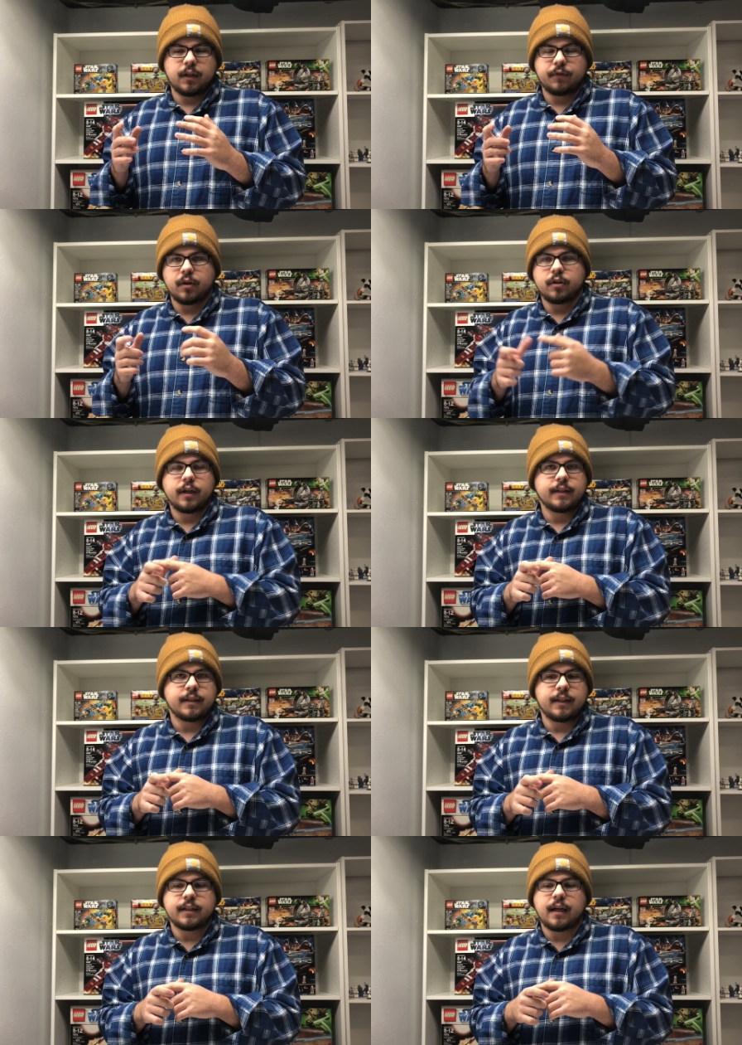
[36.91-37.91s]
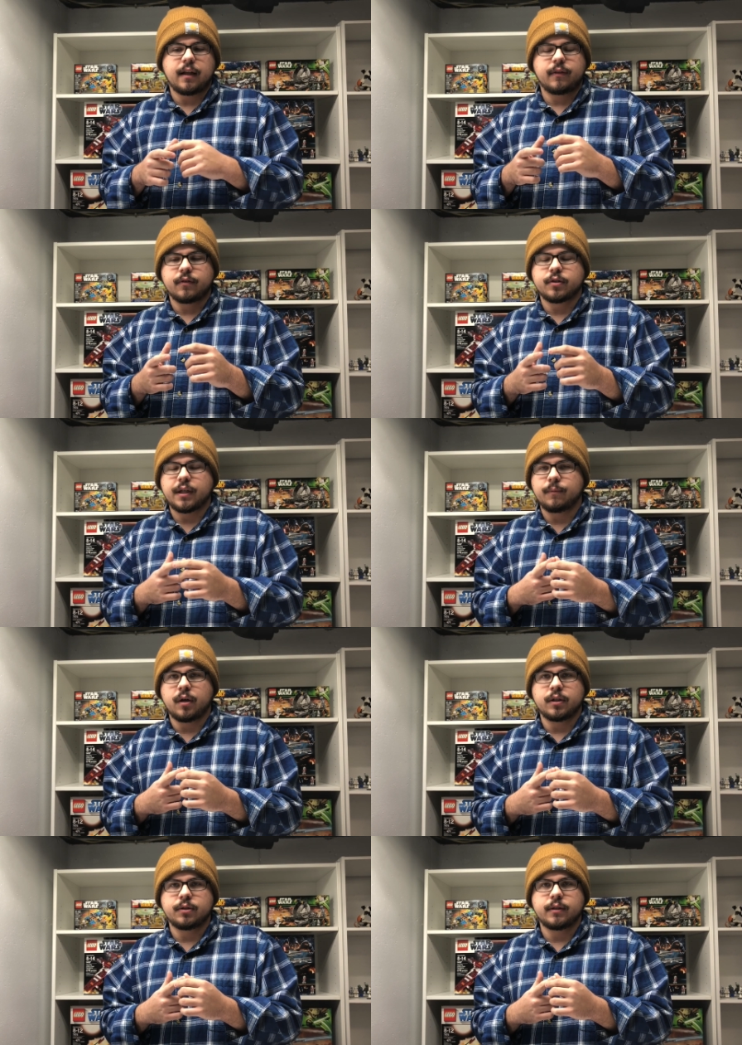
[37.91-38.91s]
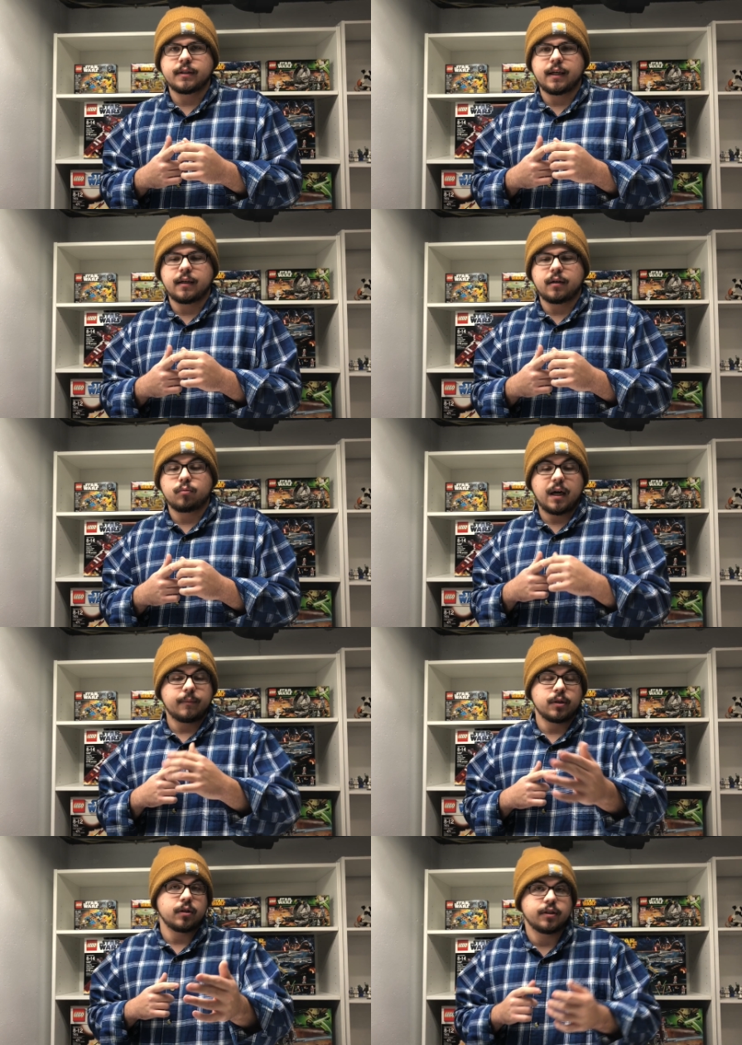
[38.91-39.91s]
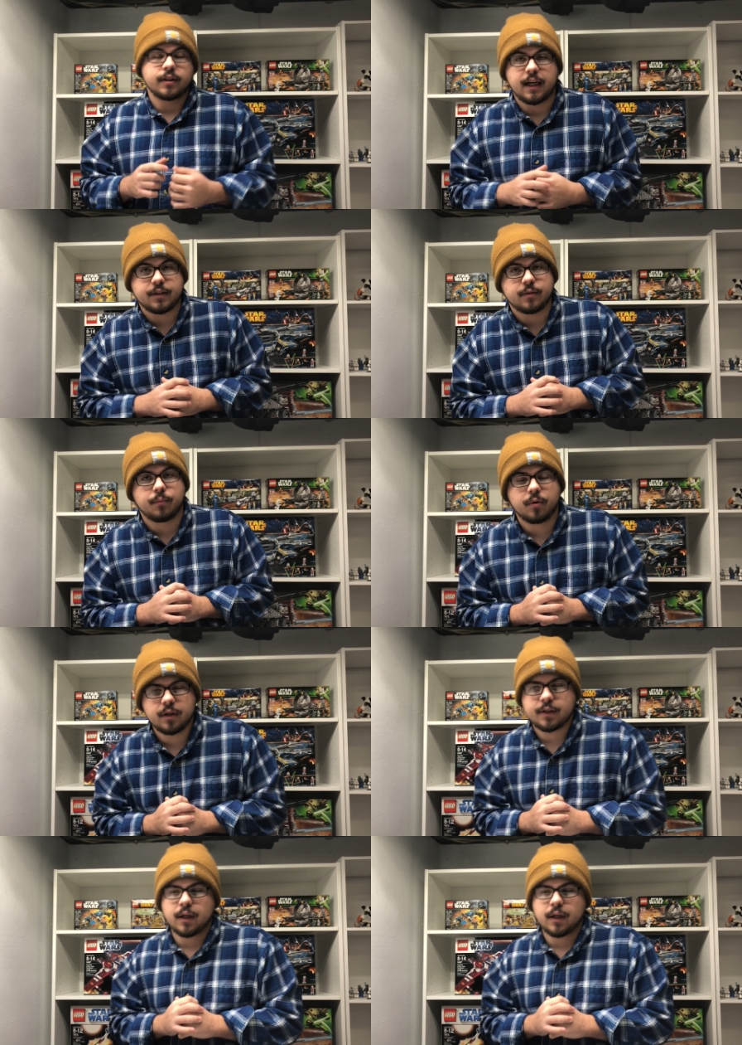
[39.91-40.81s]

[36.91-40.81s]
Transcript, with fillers: if you're under 18, I think there's some countries that uh, Robinhood does not support.